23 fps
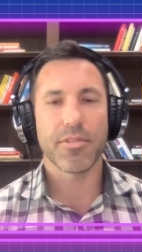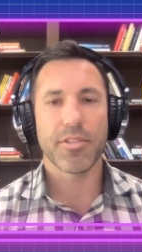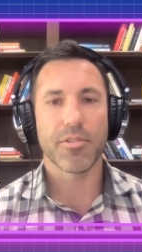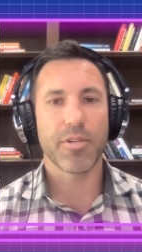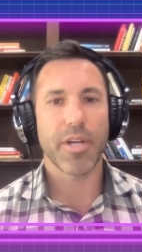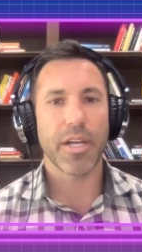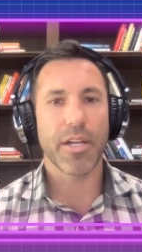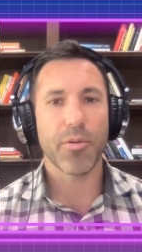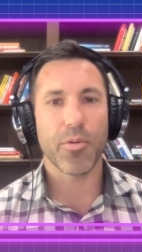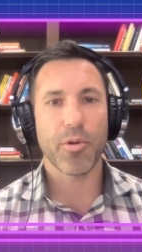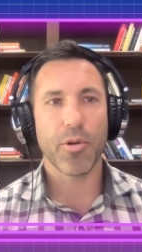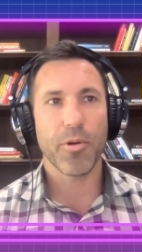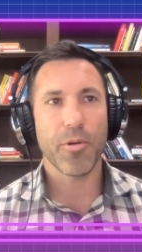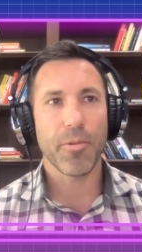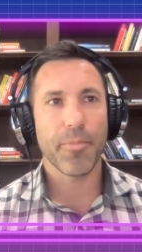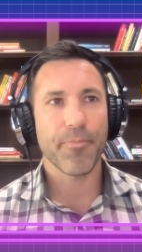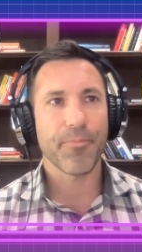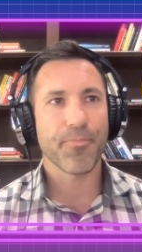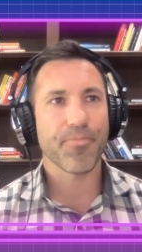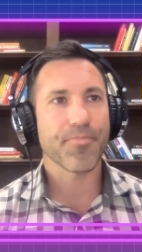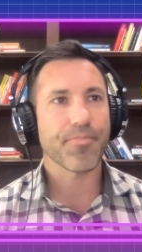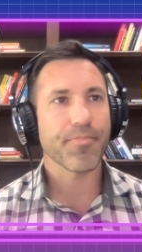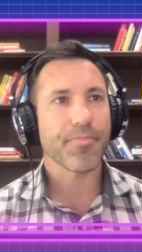You create a role,
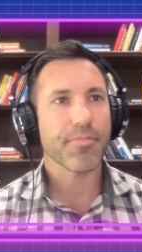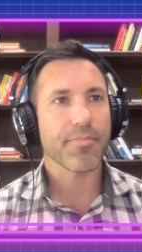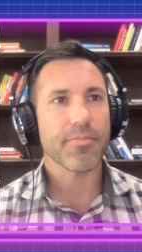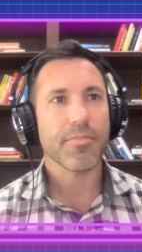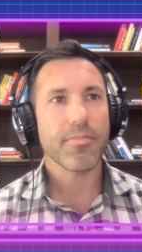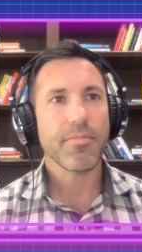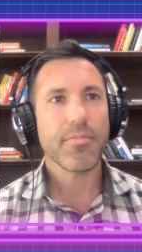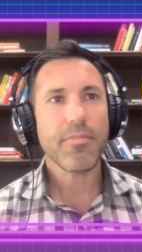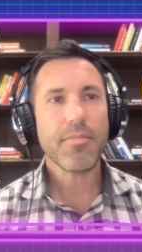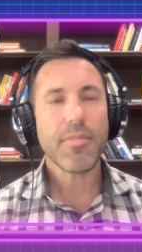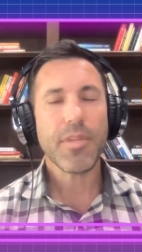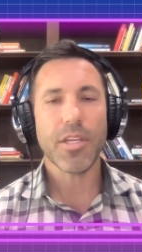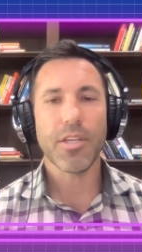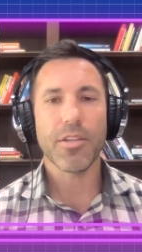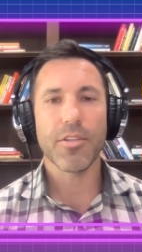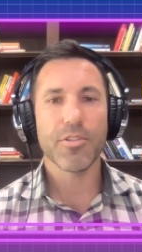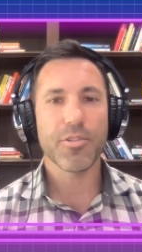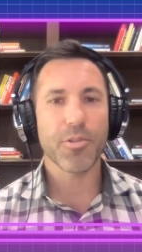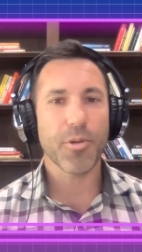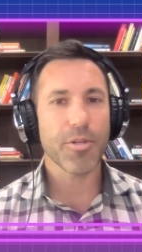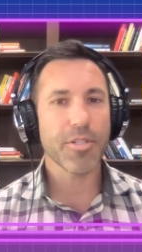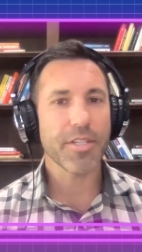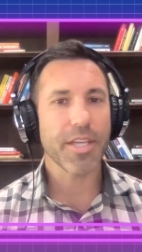you
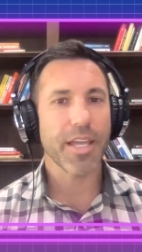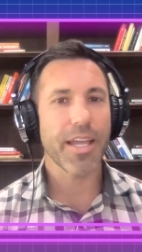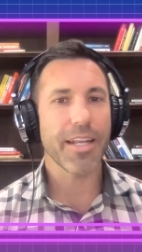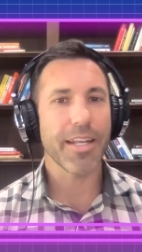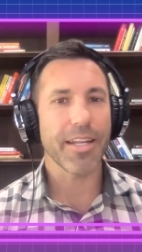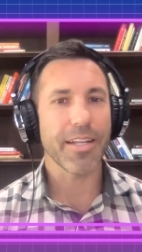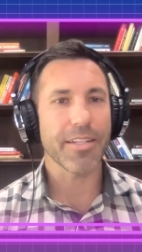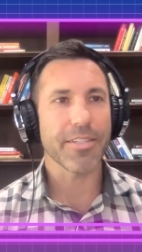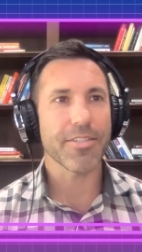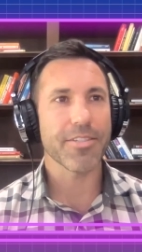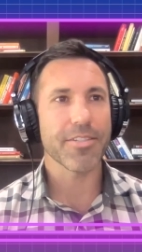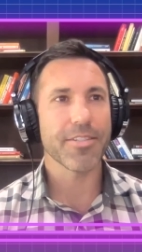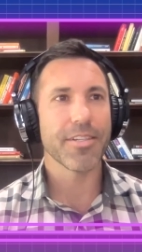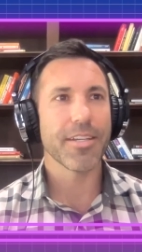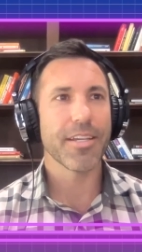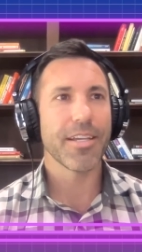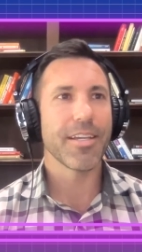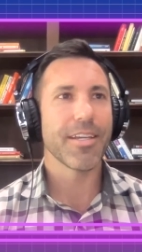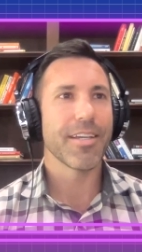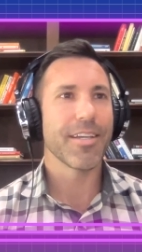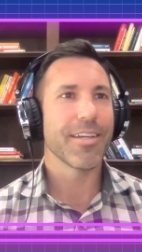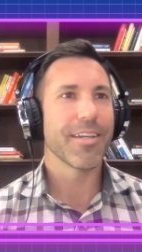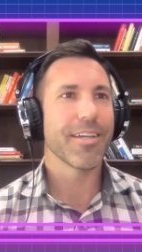source candidates,
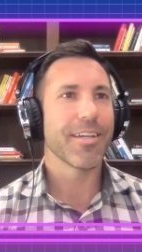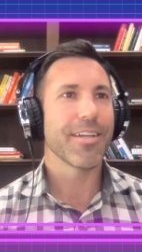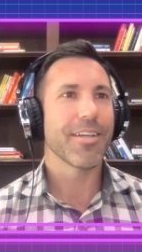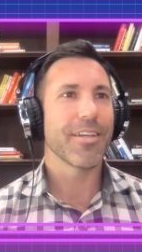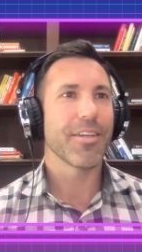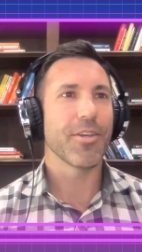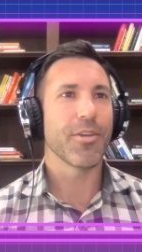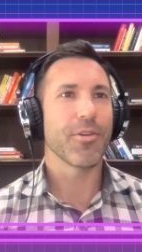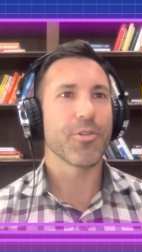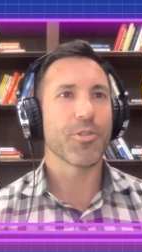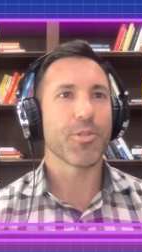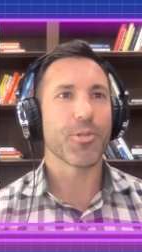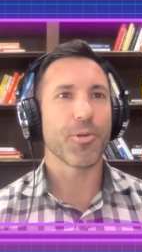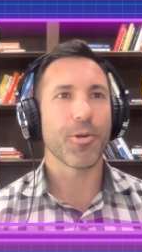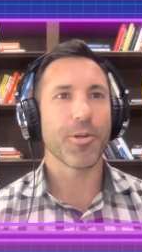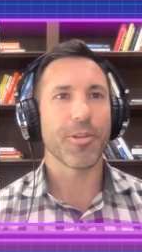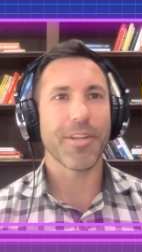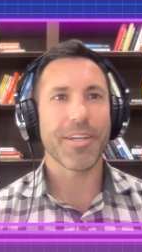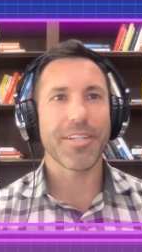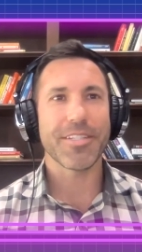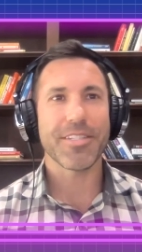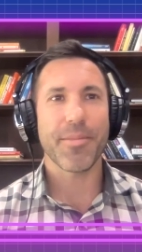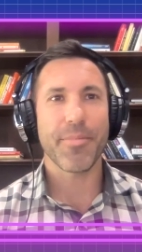you
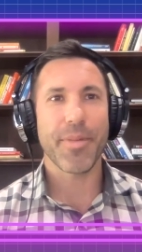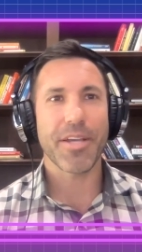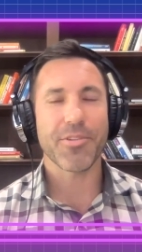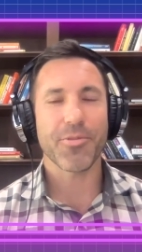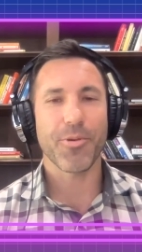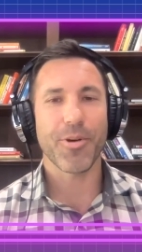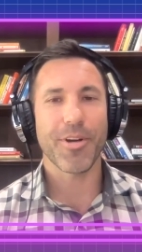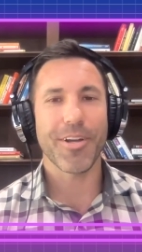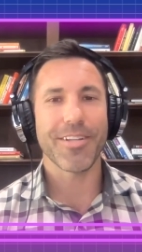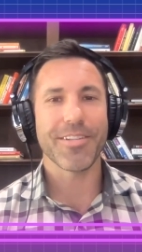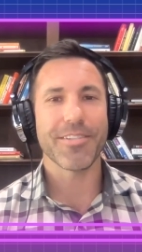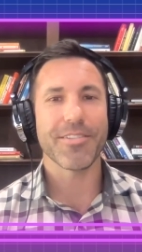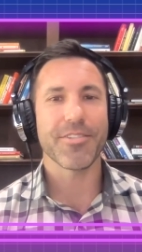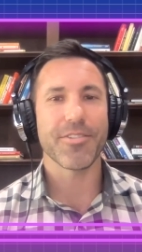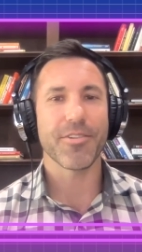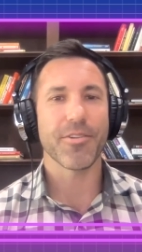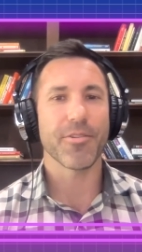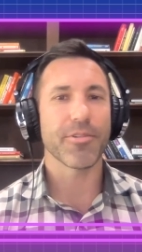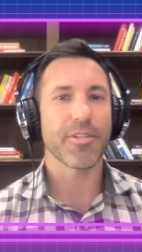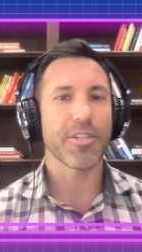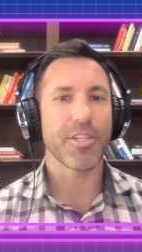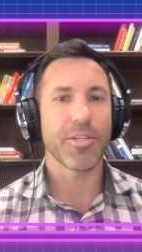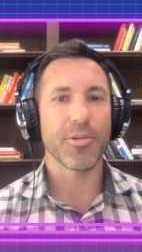shortlist the best ones.
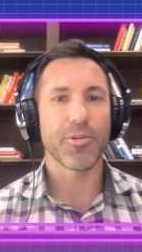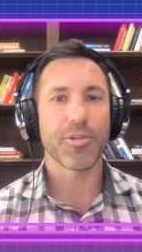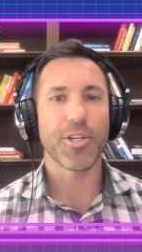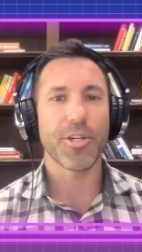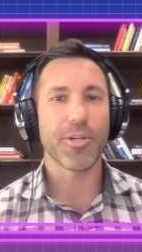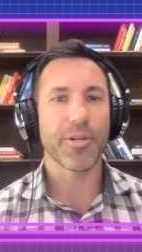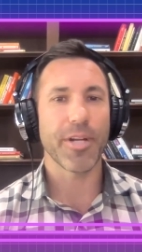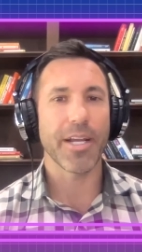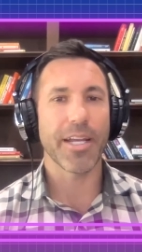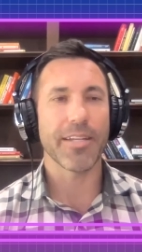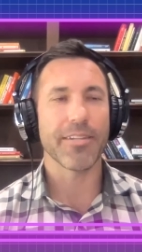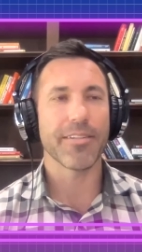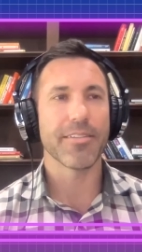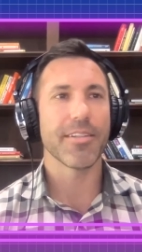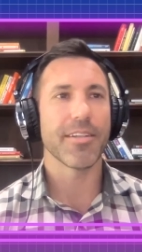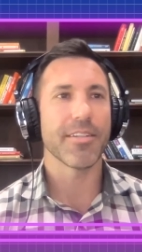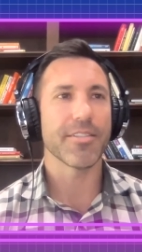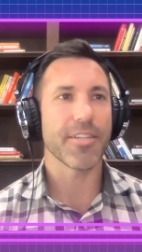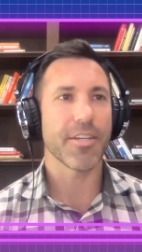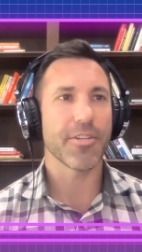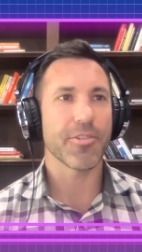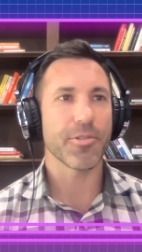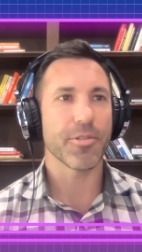So you curate
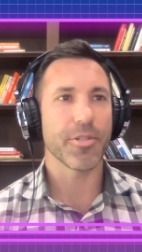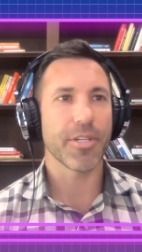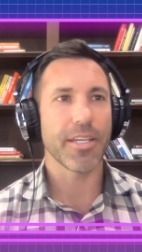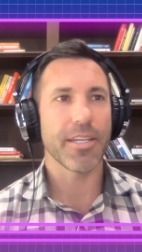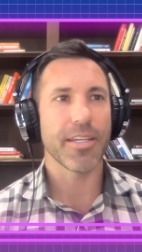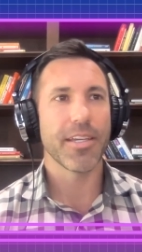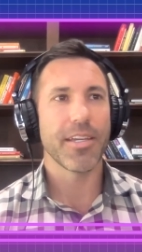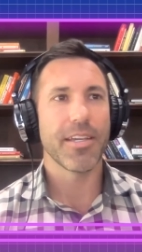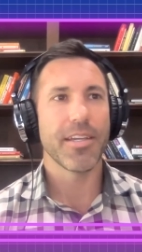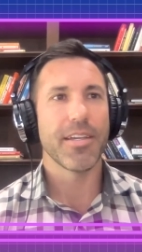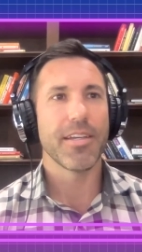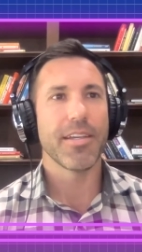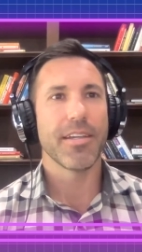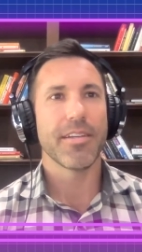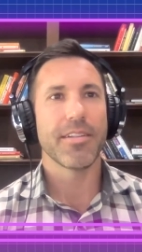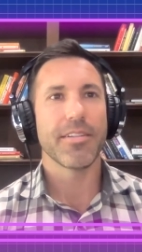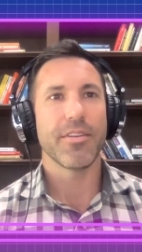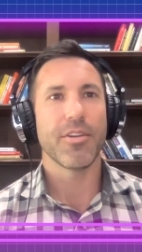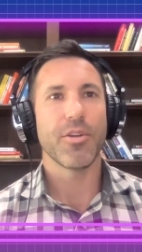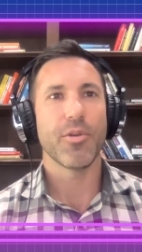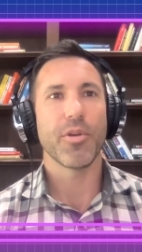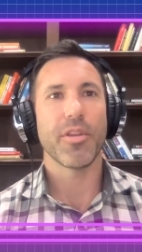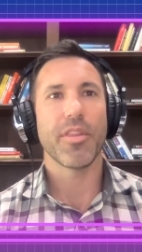essentially
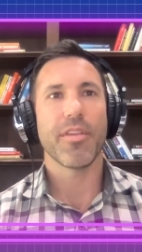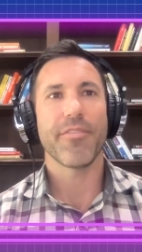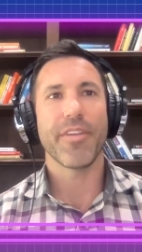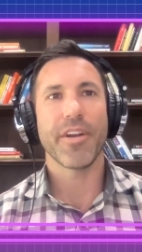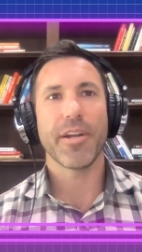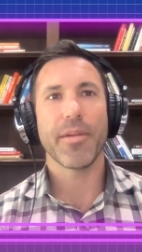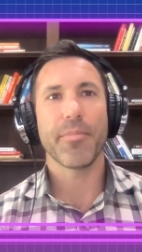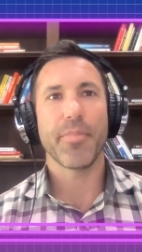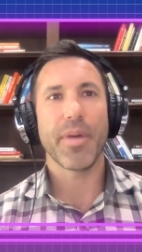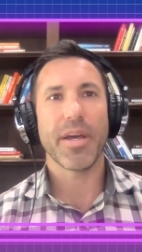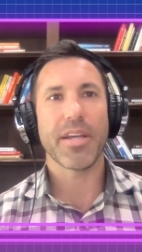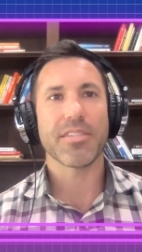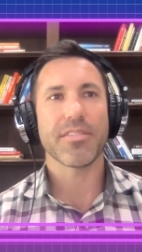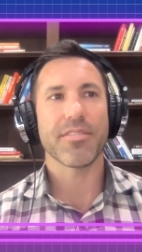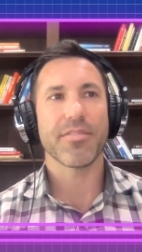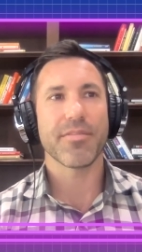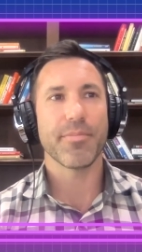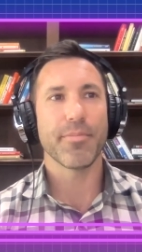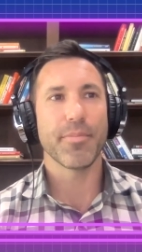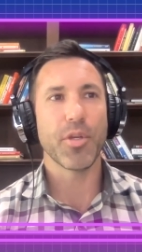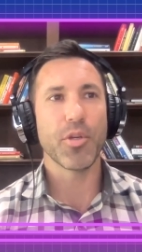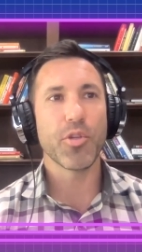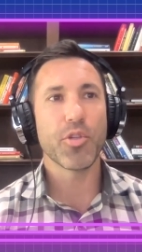who are the very
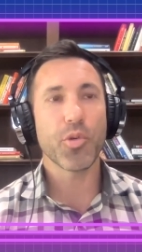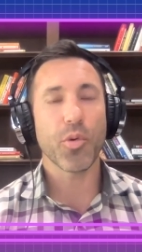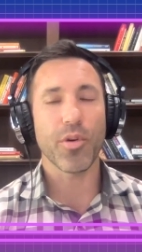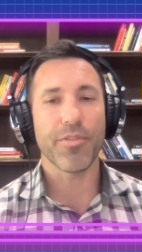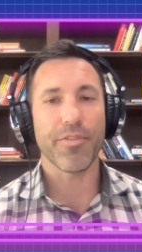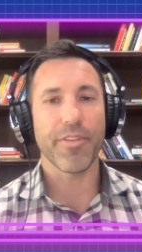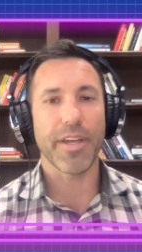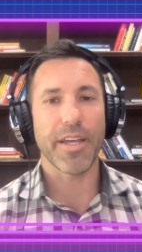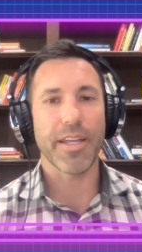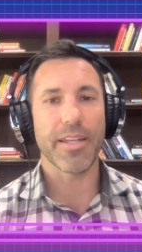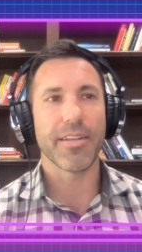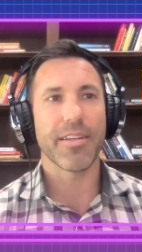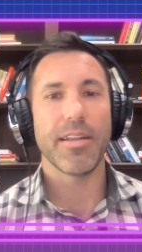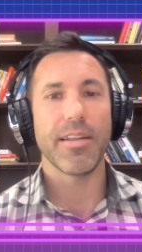best mutual fit.